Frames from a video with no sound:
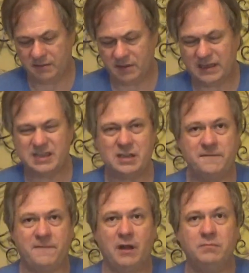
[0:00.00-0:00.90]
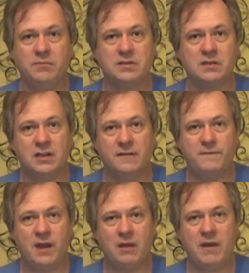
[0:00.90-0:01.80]
It's a good
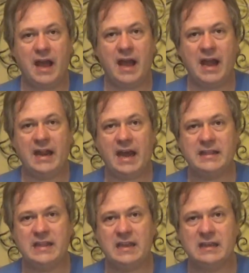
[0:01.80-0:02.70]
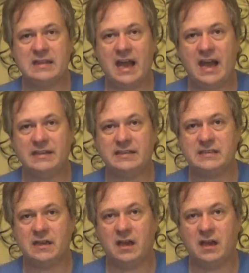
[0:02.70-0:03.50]
film, and I think that